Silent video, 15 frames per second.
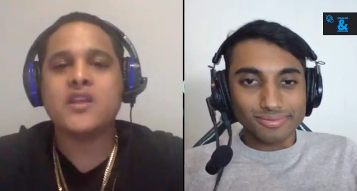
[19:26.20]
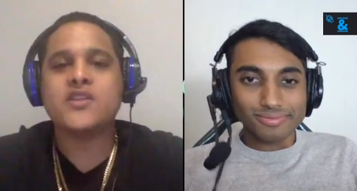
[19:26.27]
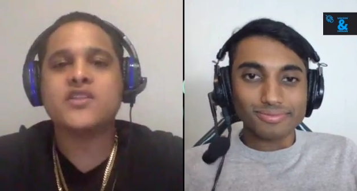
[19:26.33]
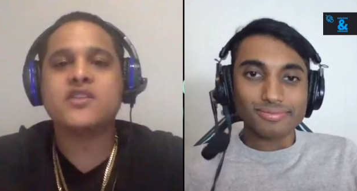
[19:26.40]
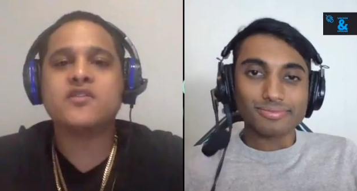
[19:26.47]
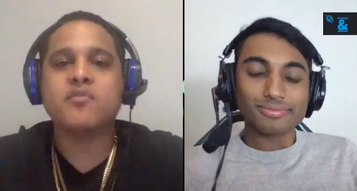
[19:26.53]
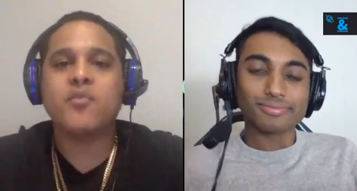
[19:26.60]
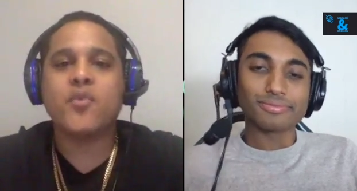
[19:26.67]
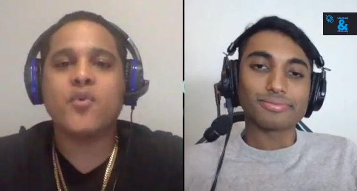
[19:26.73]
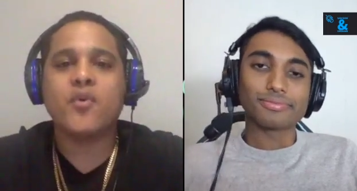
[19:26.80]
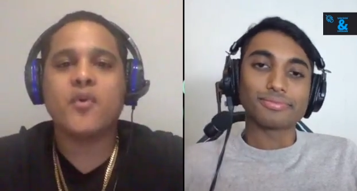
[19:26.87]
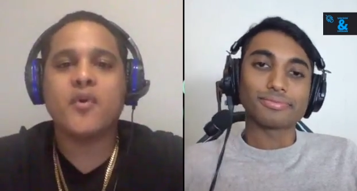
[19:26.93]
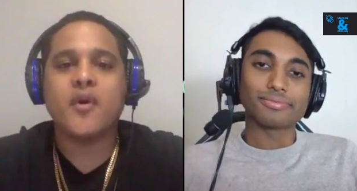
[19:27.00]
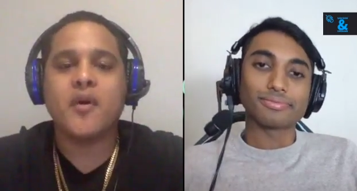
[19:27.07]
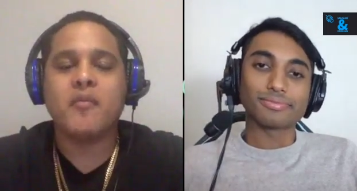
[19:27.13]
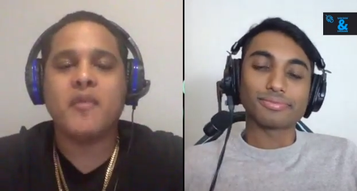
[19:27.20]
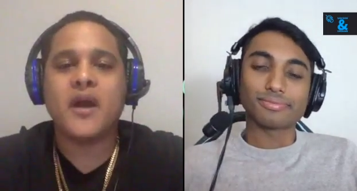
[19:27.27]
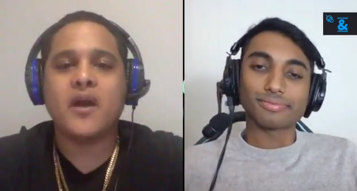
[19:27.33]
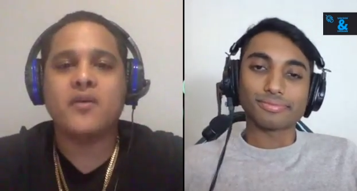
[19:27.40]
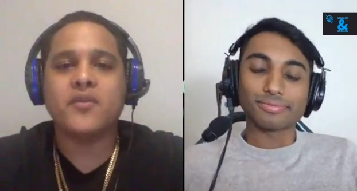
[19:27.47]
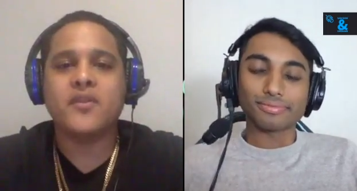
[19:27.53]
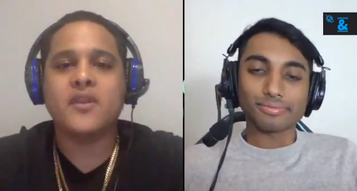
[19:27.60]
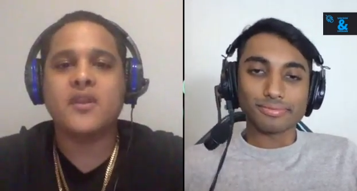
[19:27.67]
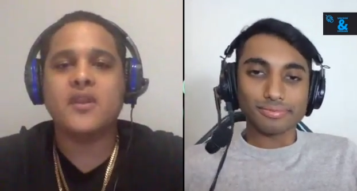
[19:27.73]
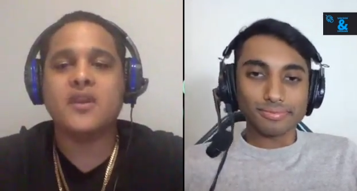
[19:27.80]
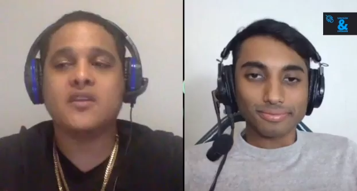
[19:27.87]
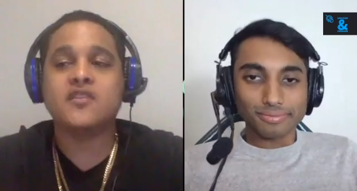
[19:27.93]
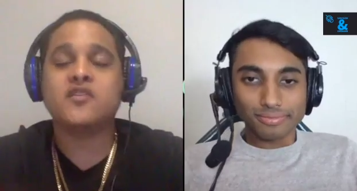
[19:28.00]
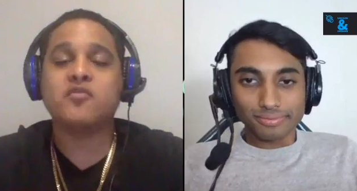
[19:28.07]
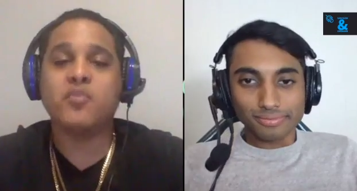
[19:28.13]
Speaker 1: It's just more about the
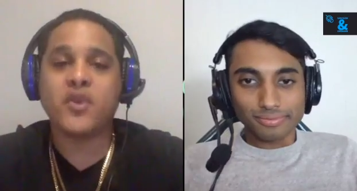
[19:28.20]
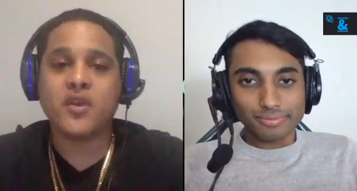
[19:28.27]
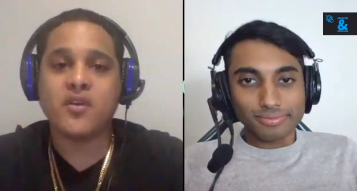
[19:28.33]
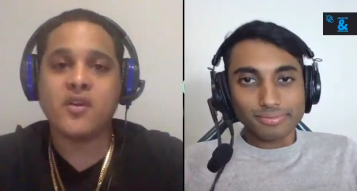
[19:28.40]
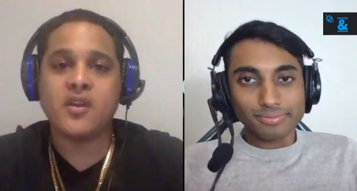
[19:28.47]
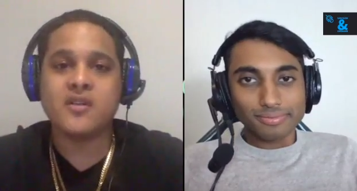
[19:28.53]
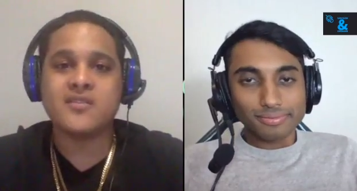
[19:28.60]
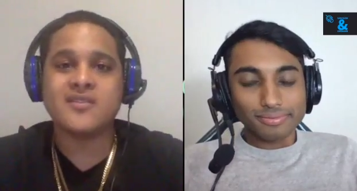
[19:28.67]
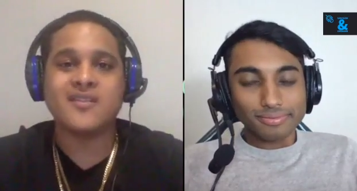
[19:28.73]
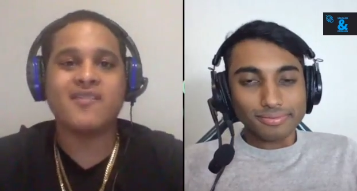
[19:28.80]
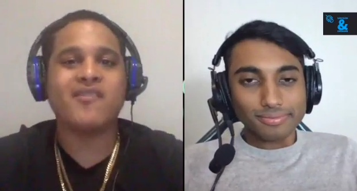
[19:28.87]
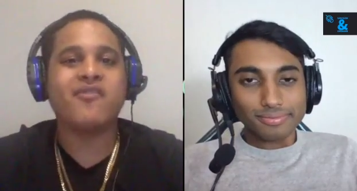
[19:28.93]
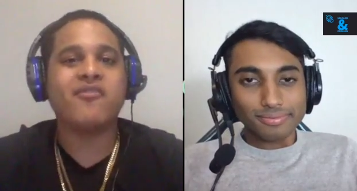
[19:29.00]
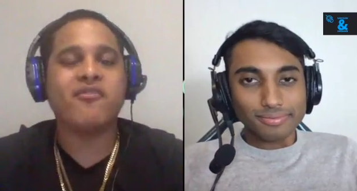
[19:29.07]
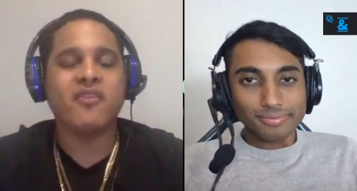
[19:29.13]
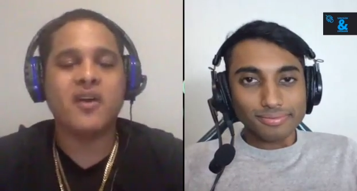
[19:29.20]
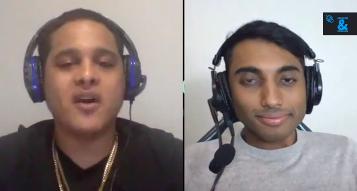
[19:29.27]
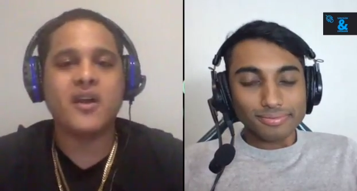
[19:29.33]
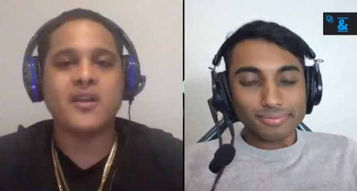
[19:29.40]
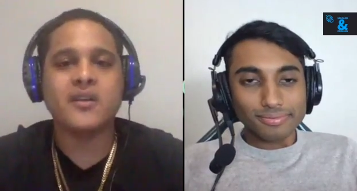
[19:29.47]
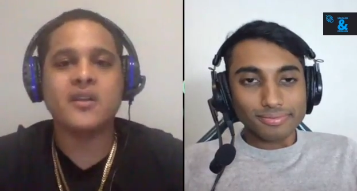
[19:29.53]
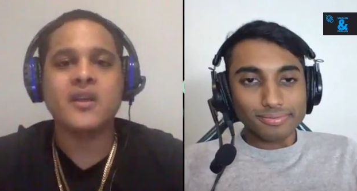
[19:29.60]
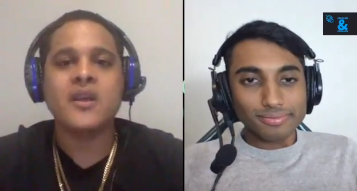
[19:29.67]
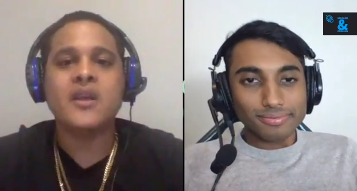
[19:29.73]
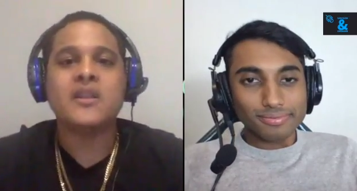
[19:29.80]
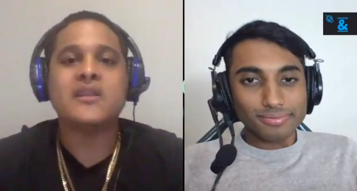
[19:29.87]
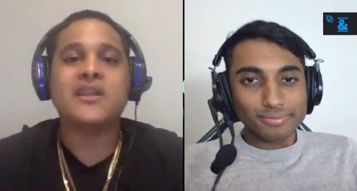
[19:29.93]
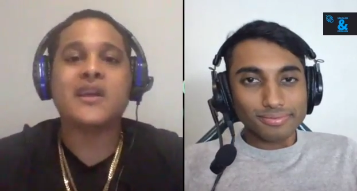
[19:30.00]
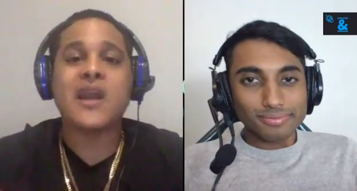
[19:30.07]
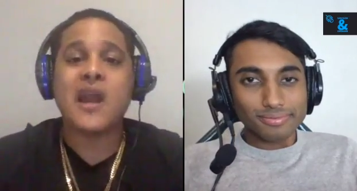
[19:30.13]
experience, the fun,
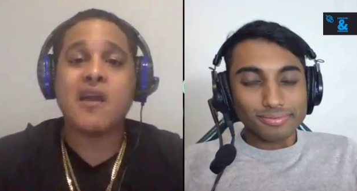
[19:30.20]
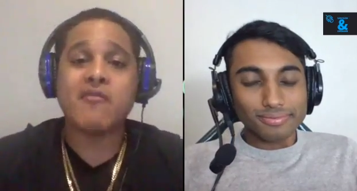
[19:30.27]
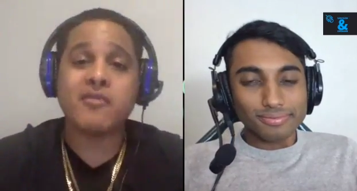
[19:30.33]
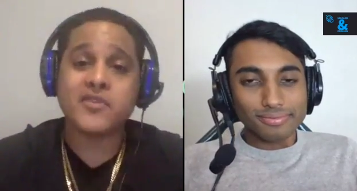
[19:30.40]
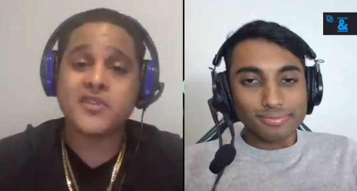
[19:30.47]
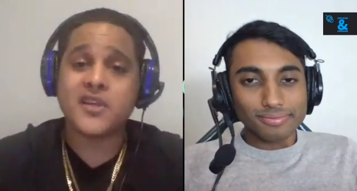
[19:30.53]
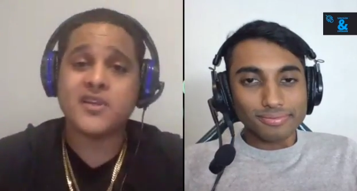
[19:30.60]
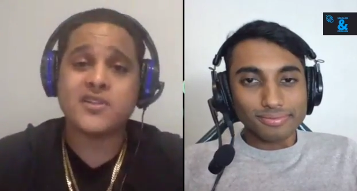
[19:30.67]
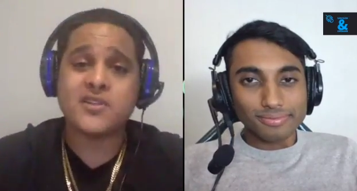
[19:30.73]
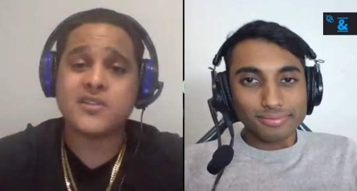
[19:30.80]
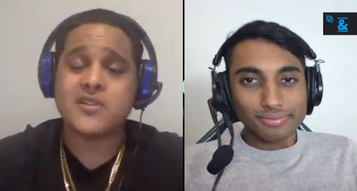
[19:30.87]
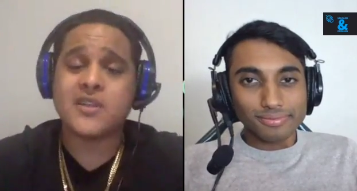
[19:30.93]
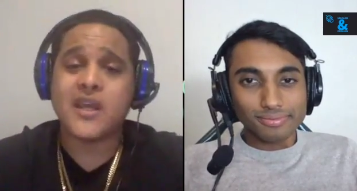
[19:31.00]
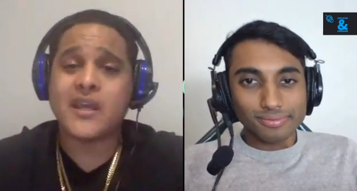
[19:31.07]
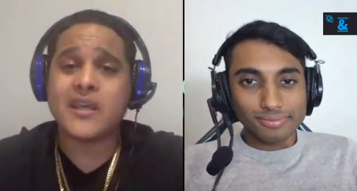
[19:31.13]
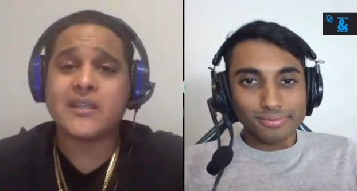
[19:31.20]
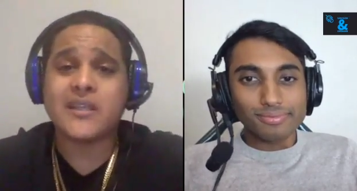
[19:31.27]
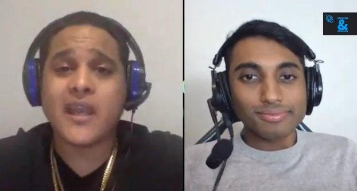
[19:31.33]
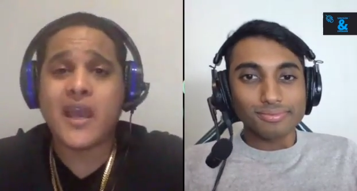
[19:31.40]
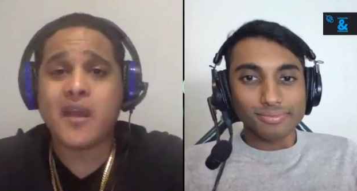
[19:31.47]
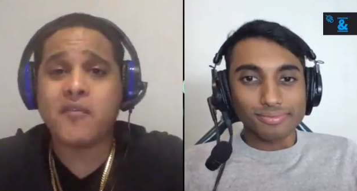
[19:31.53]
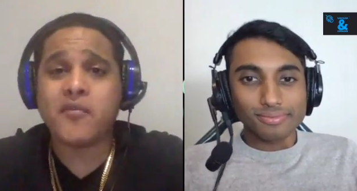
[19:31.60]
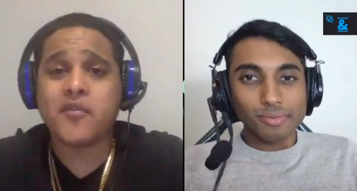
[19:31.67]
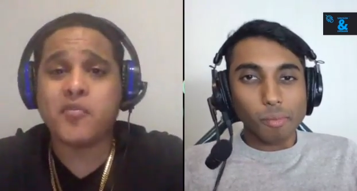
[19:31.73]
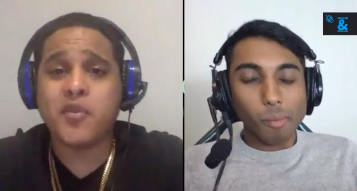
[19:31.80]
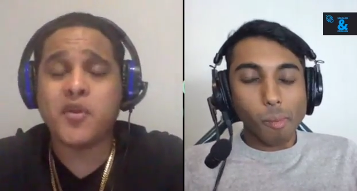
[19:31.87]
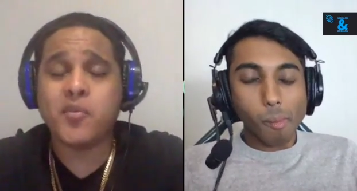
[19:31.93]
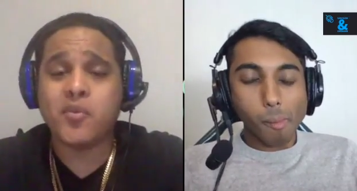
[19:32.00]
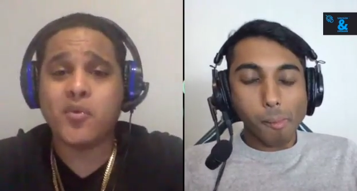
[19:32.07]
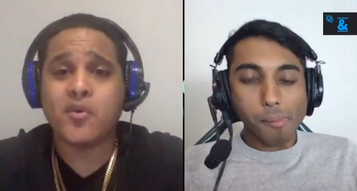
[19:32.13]
the conversations that I get to have with
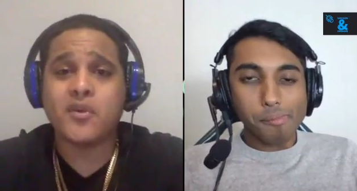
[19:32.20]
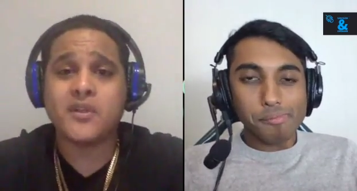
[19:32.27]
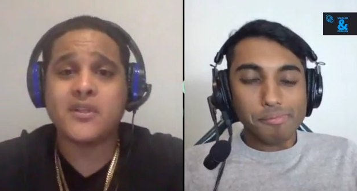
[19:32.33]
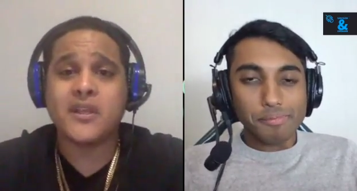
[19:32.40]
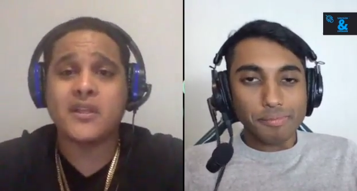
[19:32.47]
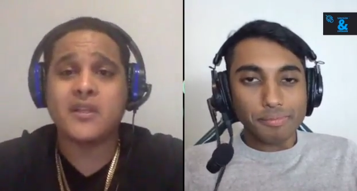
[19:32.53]
people on a